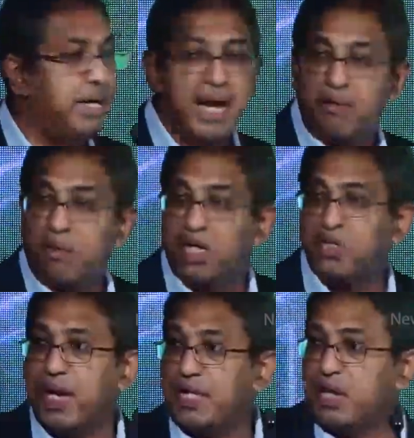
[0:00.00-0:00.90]

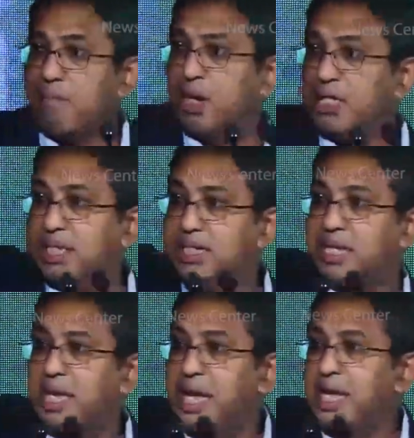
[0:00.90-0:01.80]
networks, where somebody
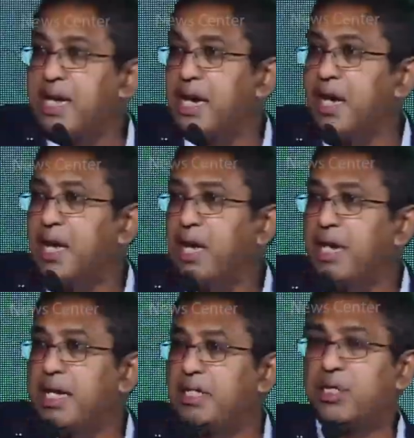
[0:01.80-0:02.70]
says,
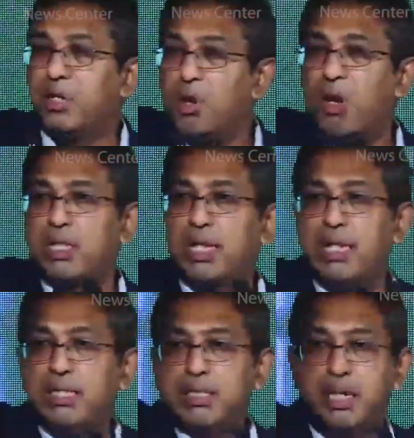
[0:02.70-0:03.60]
here's the cloth,
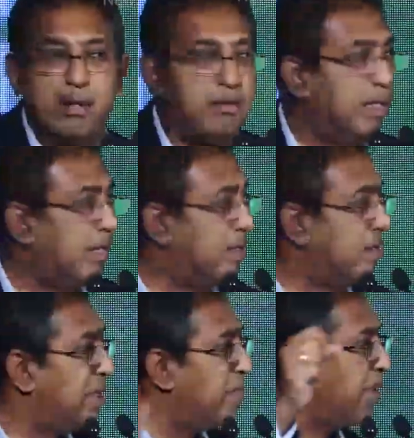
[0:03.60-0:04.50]
here is the
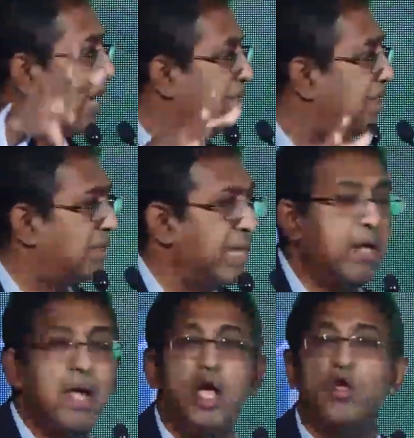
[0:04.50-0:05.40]
zip, here is the thing,